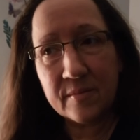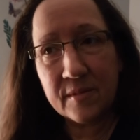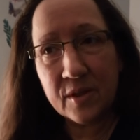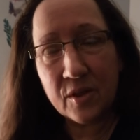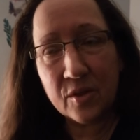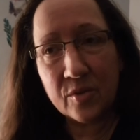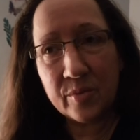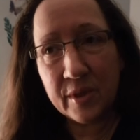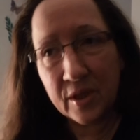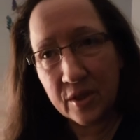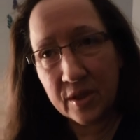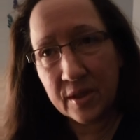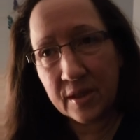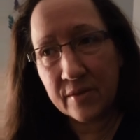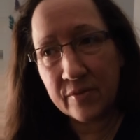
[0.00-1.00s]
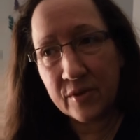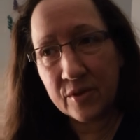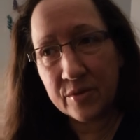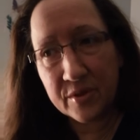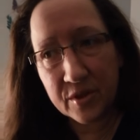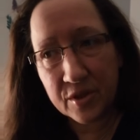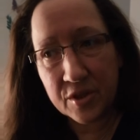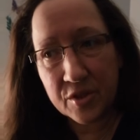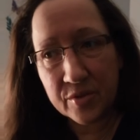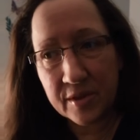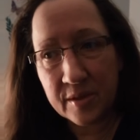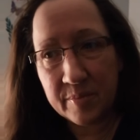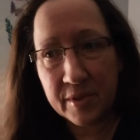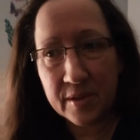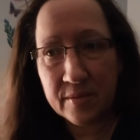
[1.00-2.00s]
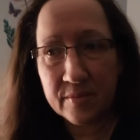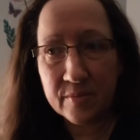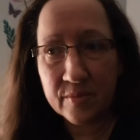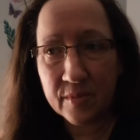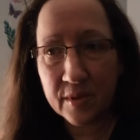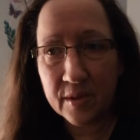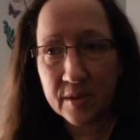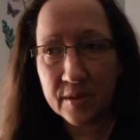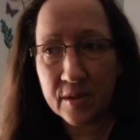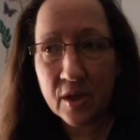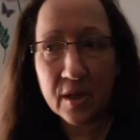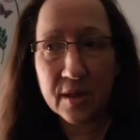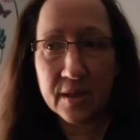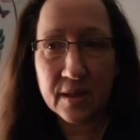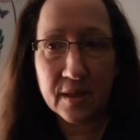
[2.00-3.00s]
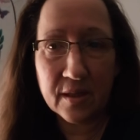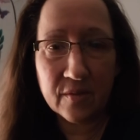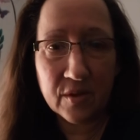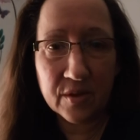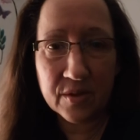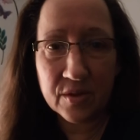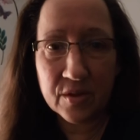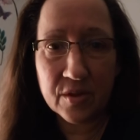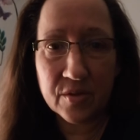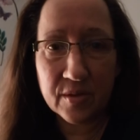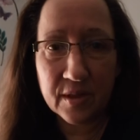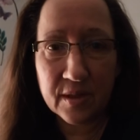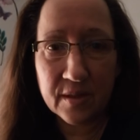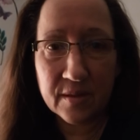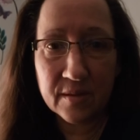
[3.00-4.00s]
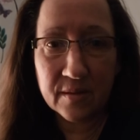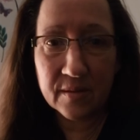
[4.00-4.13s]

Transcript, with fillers: you know, we could give you surgery, but we're not going to give you surgery.